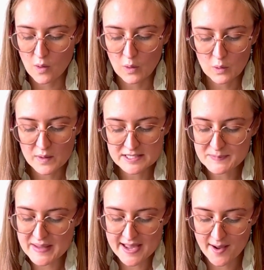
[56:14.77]
Always
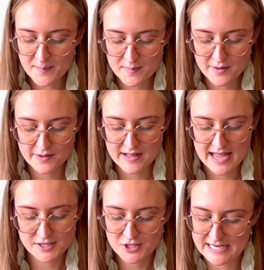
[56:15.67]
be humble
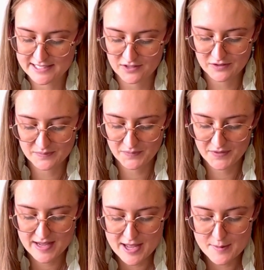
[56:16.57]
and gentle.
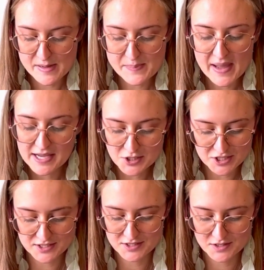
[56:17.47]
Be
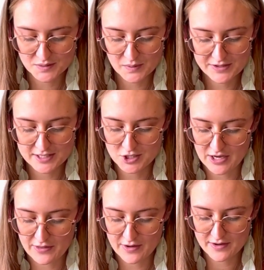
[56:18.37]
patient with each
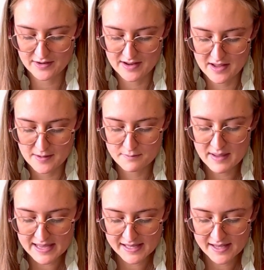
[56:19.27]
other,
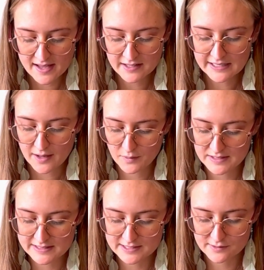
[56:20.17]
making
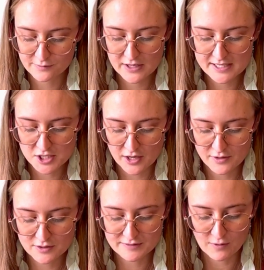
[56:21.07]
allowance for each
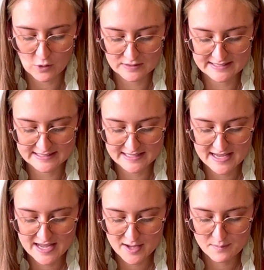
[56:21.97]
other's faults
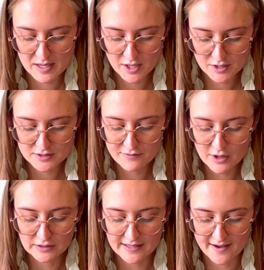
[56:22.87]
because of
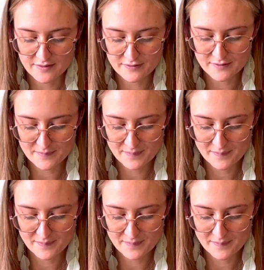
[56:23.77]
your love.